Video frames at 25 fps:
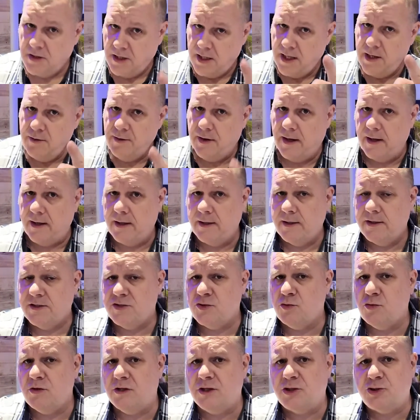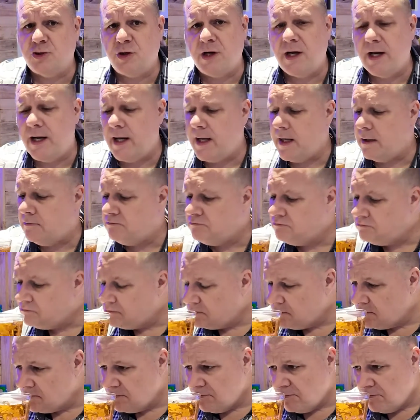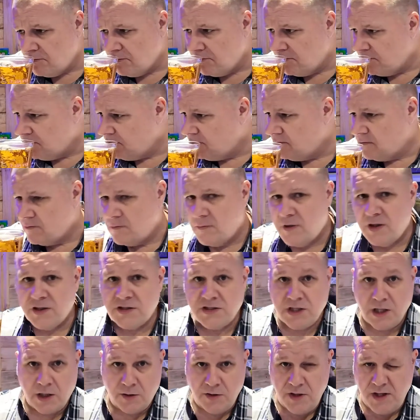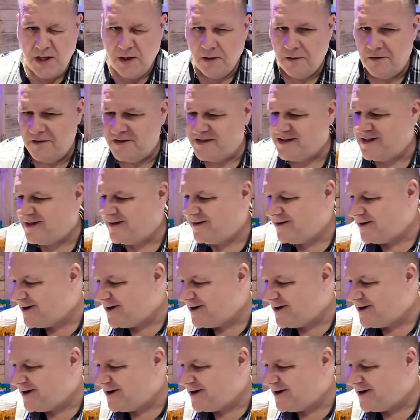Anyway, talking of drinking it, let's go in, guys.